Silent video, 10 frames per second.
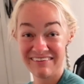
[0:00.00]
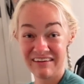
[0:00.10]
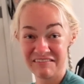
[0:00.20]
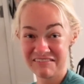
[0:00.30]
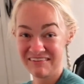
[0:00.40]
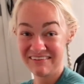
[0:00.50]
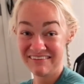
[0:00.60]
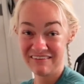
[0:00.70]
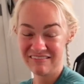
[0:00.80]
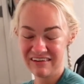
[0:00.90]
love
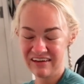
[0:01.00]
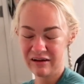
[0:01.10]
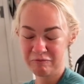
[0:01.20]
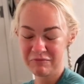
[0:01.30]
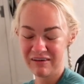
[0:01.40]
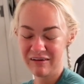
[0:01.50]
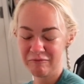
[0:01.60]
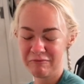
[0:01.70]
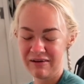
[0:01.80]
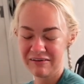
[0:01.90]
it. I'm like,
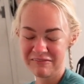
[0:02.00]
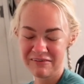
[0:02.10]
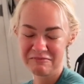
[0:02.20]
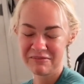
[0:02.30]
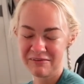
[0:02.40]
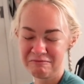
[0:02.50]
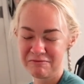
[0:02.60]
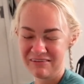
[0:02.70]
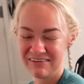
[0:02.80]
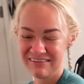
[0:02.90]
babe, pop my
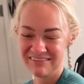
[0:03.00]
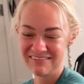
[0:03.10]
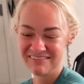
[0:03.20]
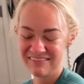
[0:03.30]
pimples,